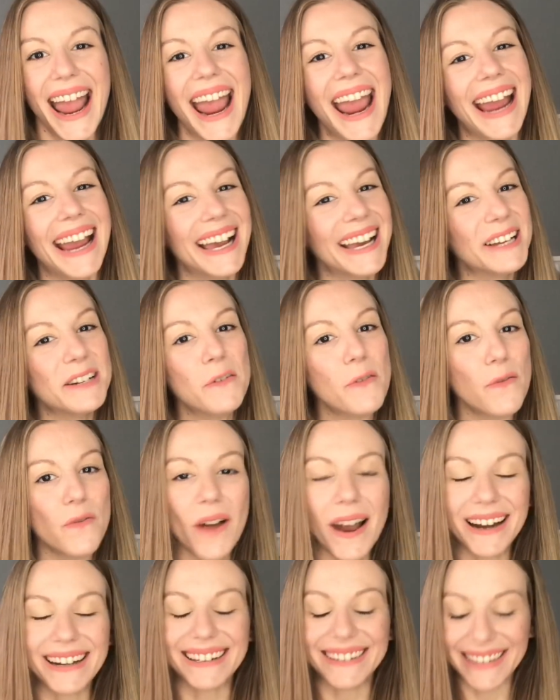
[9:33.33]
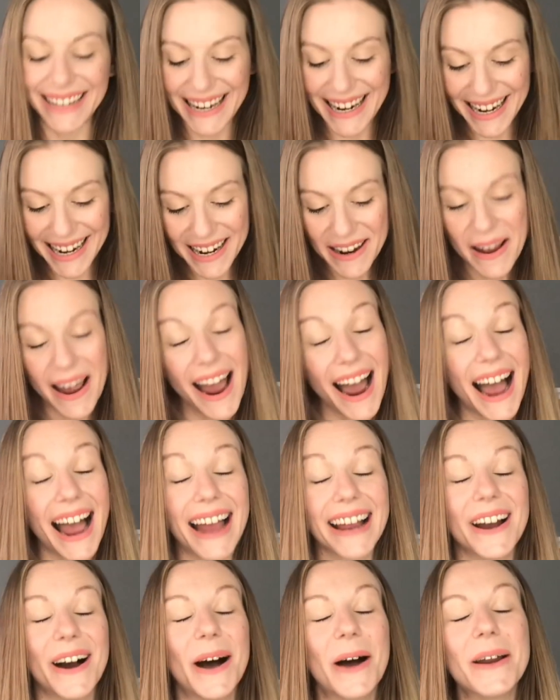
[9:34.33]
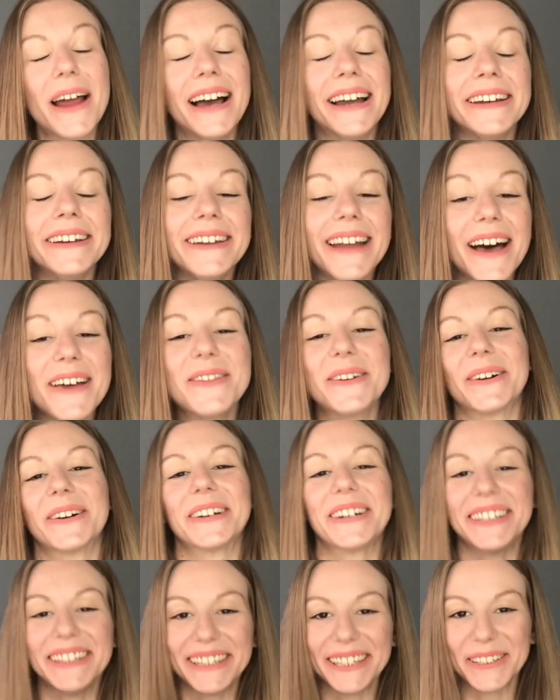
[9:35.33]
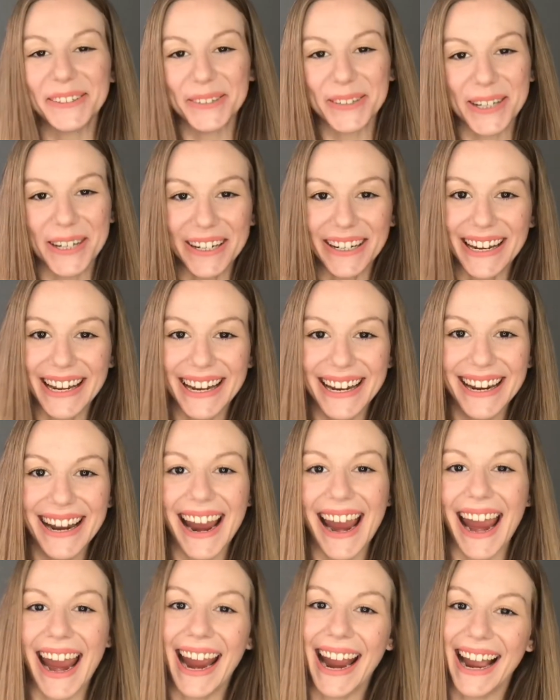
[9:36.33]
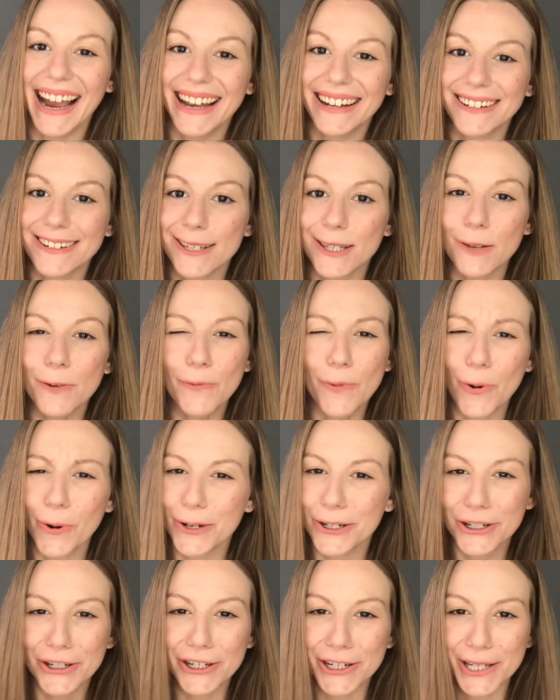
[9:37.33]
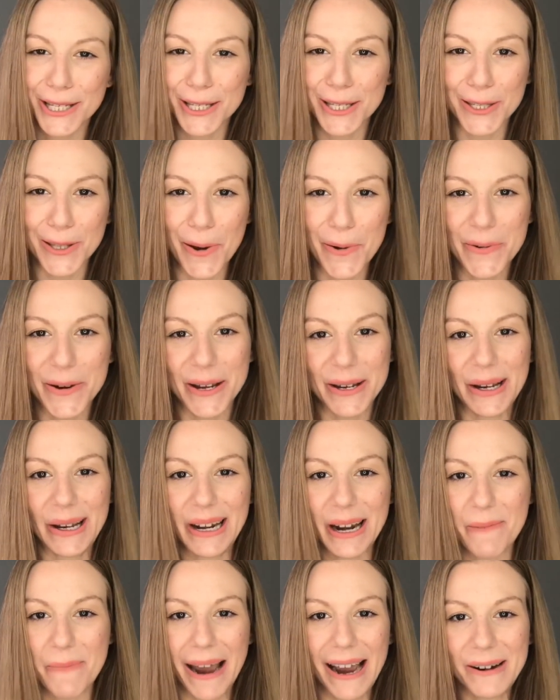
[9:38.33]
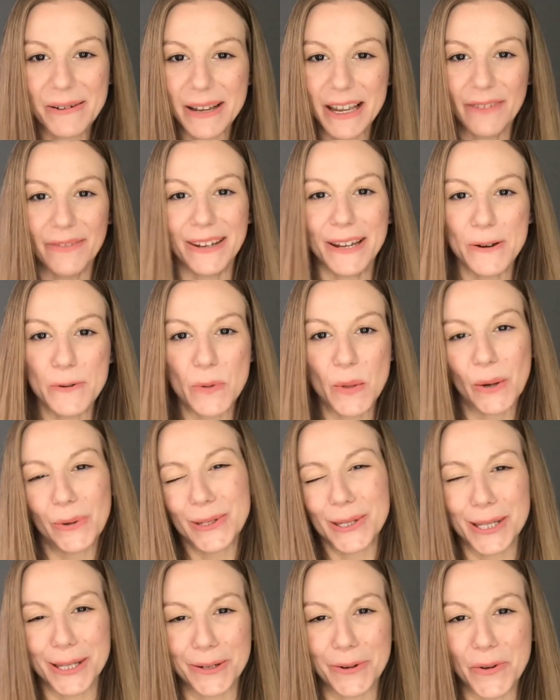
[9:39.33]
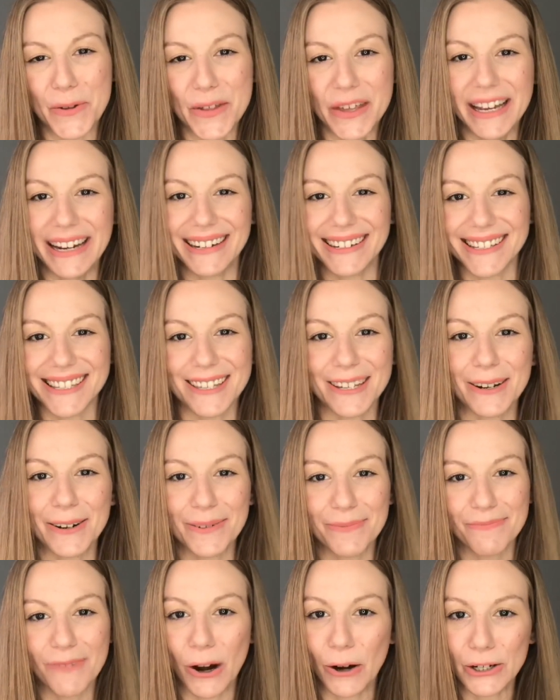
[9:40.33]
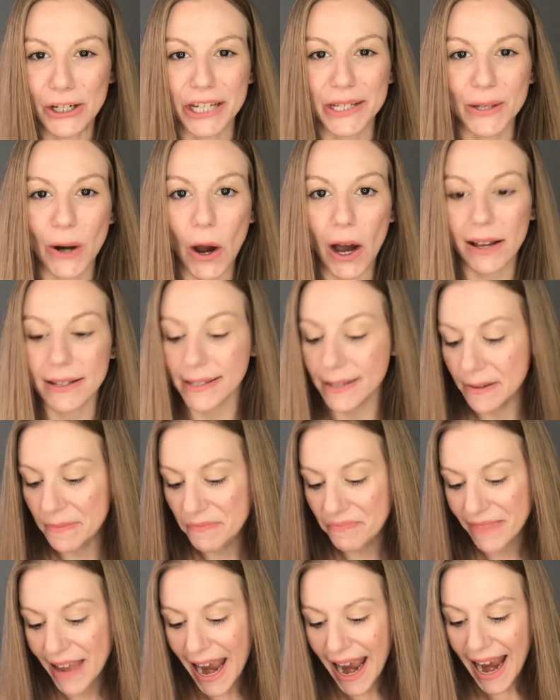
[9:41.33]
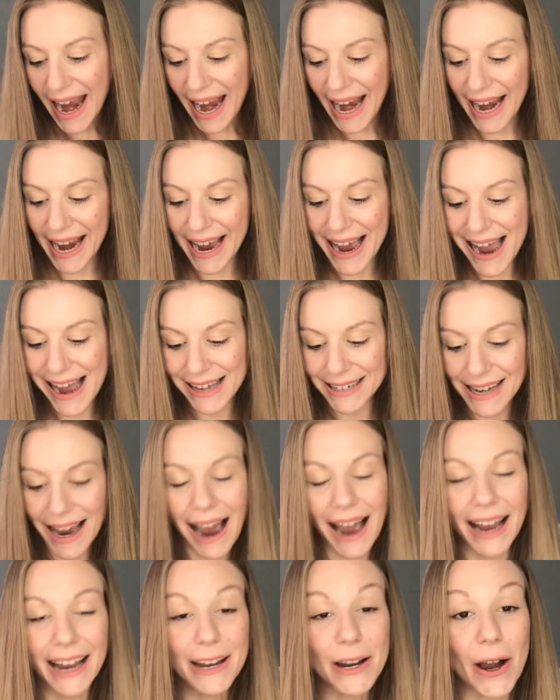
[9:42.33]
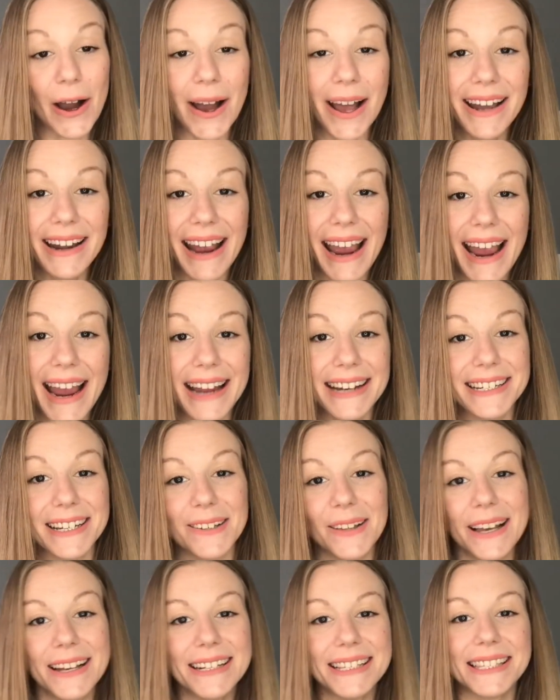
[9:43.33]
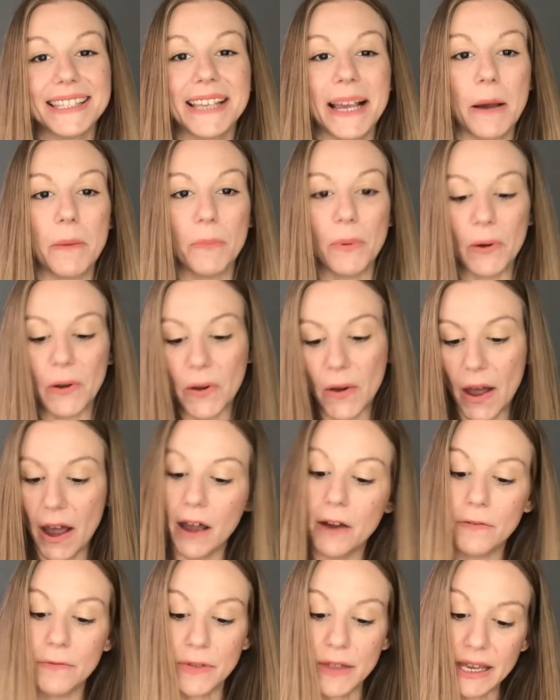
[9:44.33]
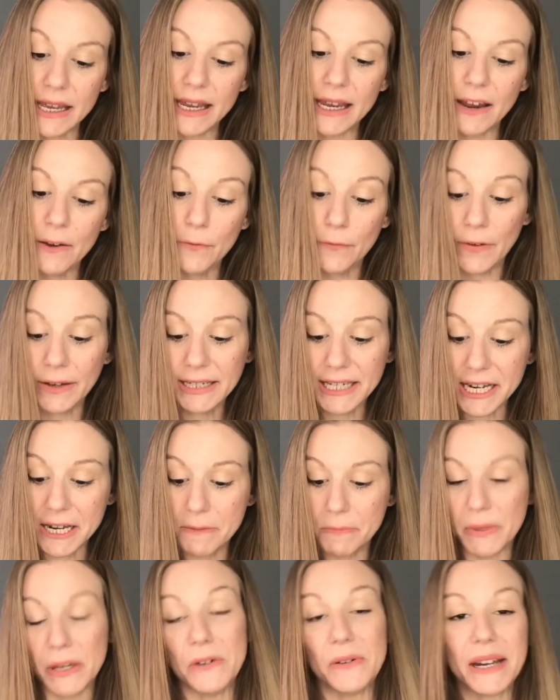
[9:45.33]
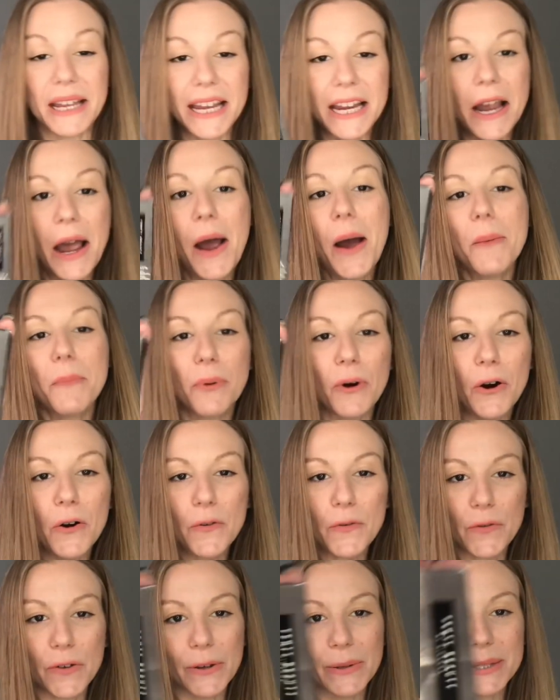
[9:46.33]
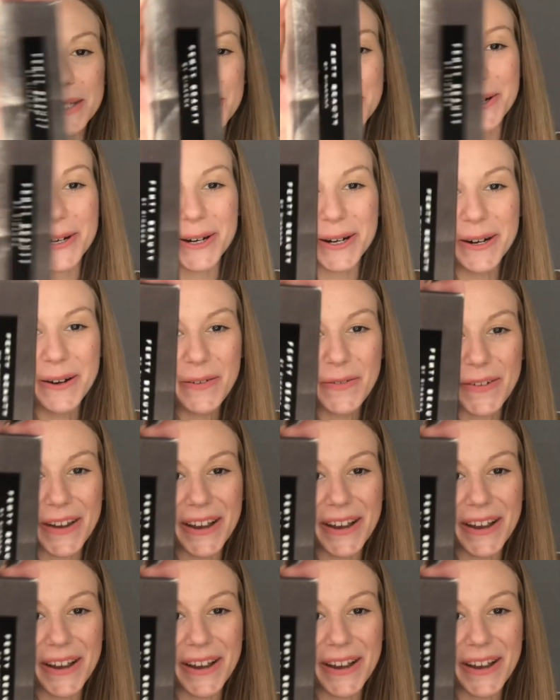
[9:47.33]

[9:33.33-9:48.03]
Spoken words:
And finally, I got another little goodie, and Sephora is just so good about giving you those little things that are just awesome. And I got a deluxe sample of the Fenty Beauty Pro Filter